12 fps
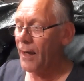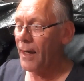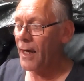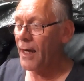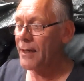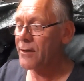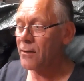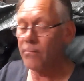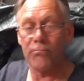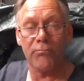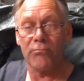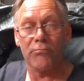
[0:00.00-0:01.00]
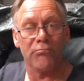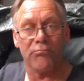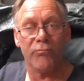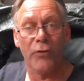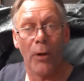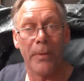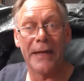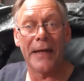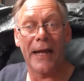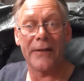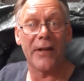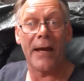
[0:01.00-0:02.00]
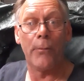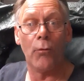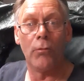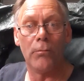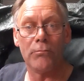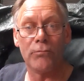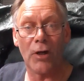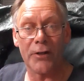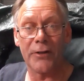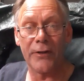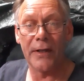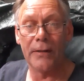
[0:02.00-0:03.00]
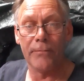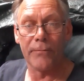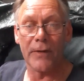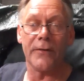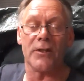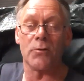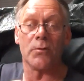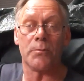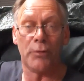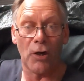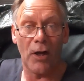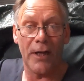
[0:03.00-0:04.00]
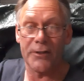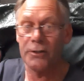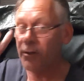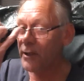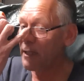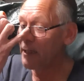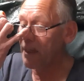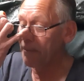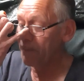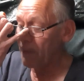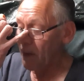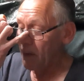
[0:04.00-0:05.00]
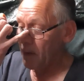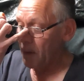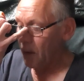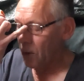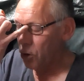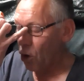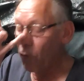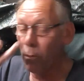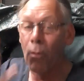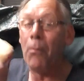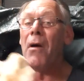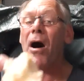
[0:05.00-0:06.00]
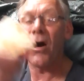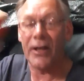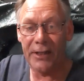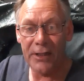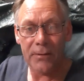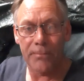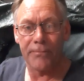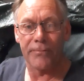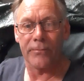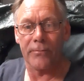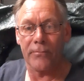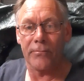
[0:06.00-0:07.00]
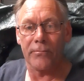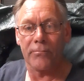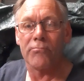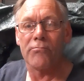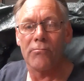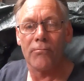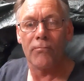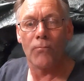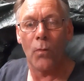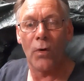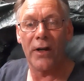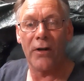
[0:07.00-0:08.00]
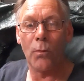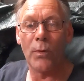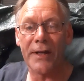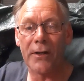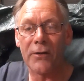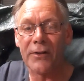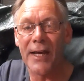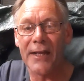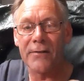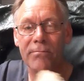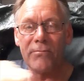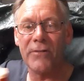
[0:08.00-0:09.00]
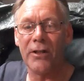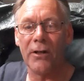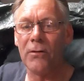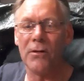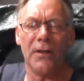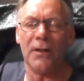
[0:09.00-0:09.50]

And nobody had an apple prior to then. This was prior to the global market where we could get, you know,